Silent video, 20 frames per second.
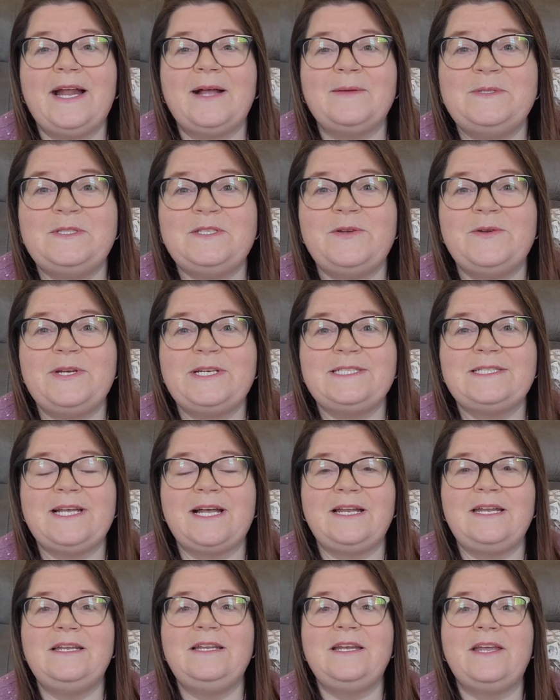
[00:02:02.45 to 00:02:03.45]
I'm so
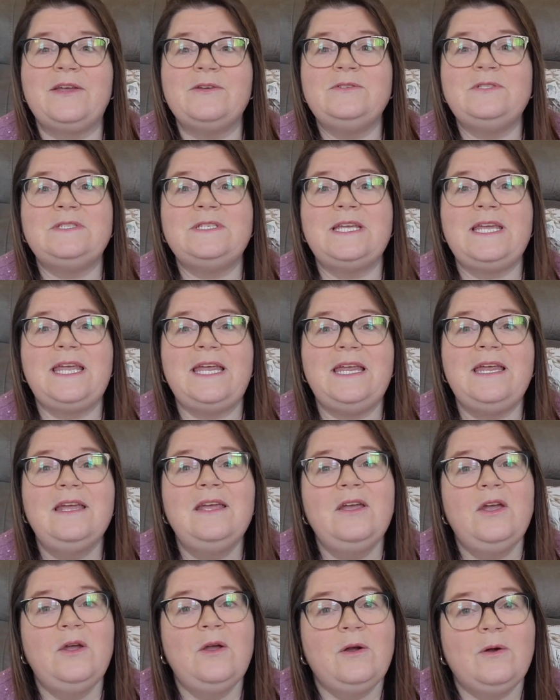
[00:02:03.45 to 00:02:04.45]
excited to go see
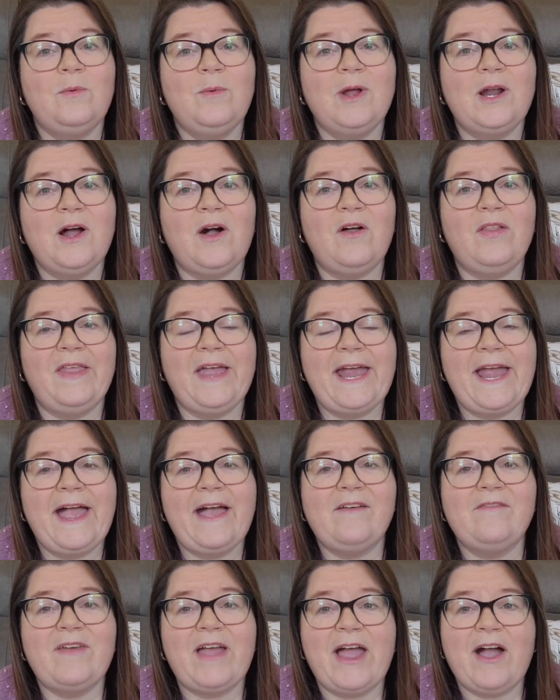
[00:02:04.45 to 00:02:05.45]
what all they
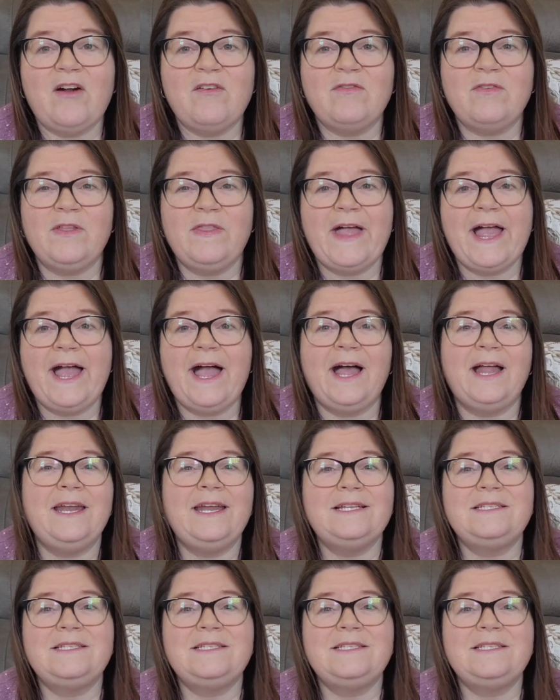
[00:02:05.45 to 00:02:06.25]
have out for that.